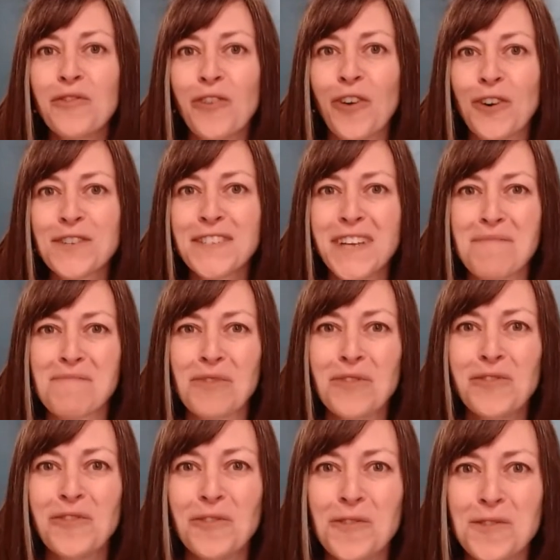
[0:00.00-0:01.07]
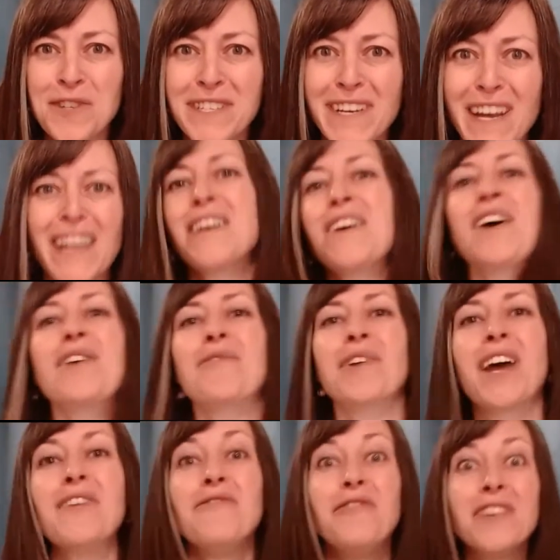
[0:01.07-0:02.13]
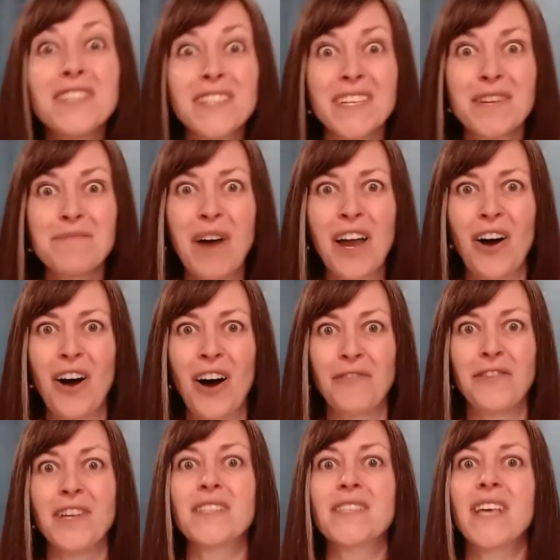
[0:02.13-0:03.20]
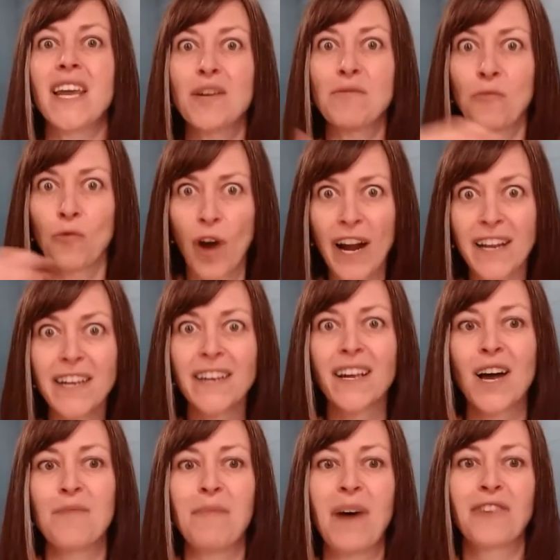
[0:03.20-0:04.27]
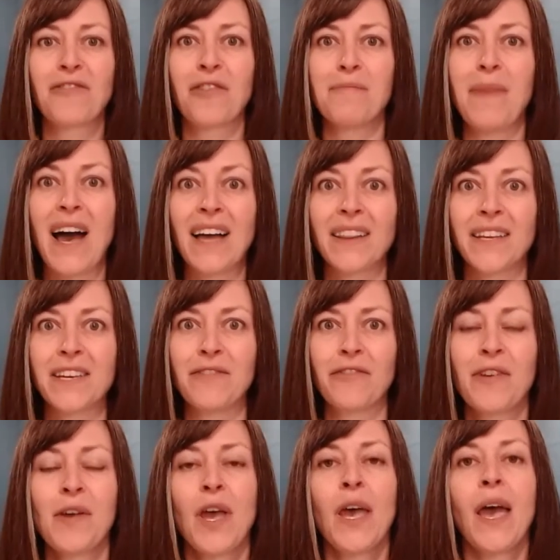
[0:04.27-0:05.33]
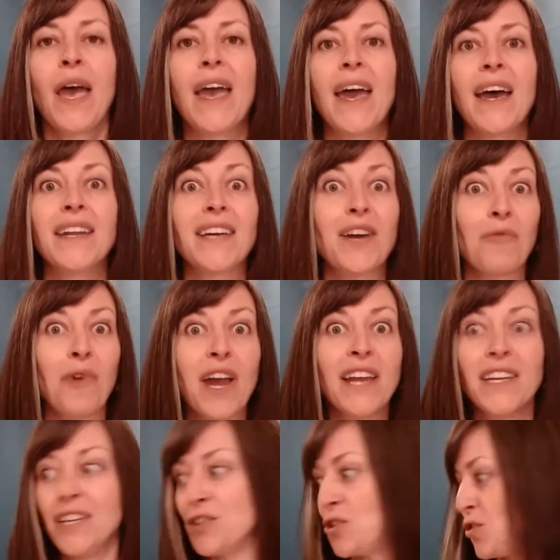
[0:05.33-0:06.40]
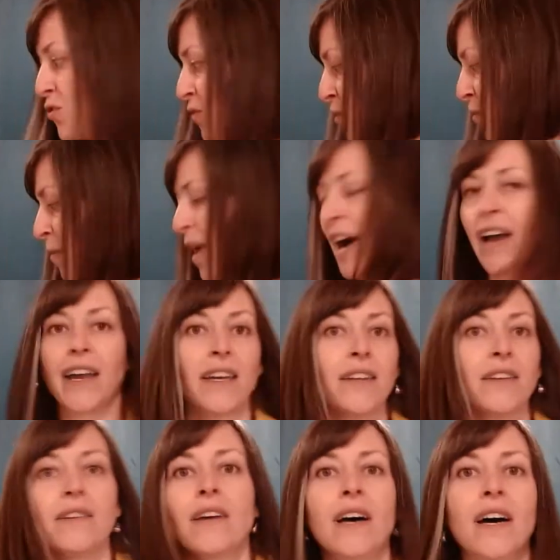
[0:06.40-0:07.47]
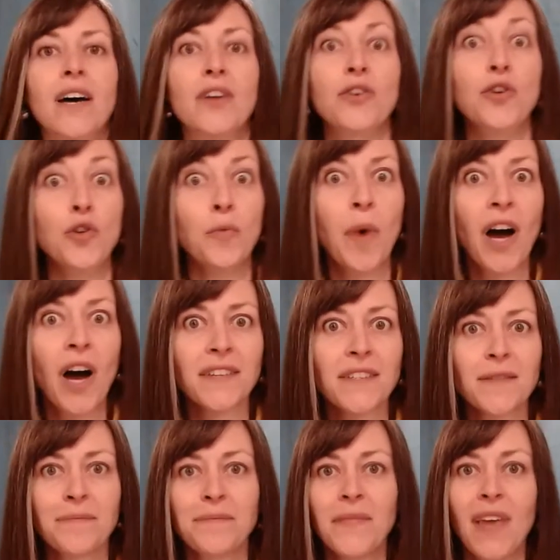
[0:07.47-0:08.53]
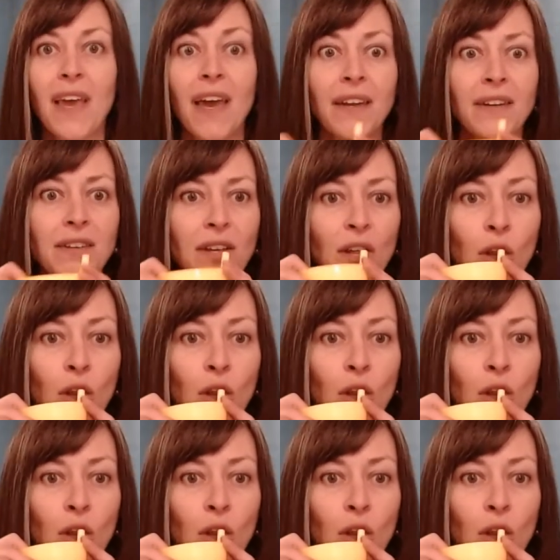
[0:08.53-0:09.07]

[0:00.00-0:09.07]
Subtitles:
1st, April Fool's Day, when I visited my office getting ready to come back from mat leave. And I ran into my new boss. And